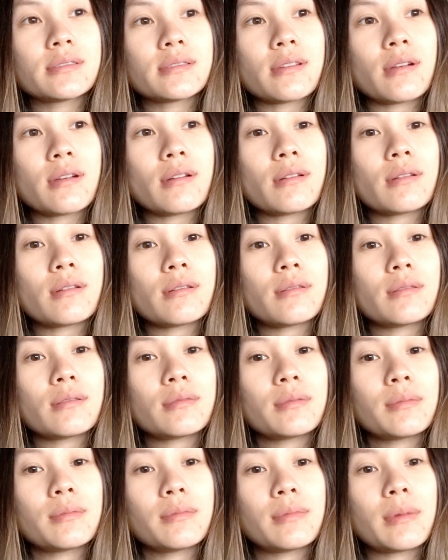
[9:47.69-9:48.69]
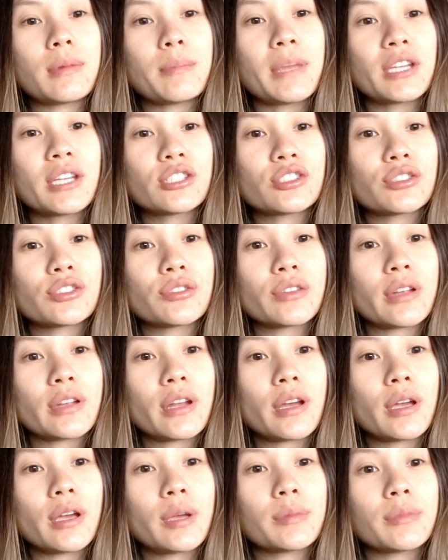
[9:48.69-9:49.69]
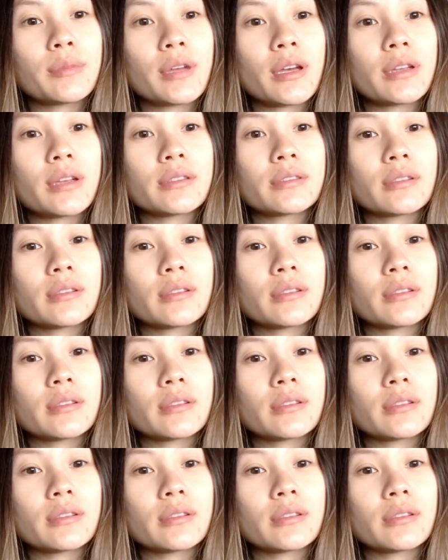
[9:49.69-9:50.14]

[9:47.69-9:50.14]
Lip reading: so make sure that I am not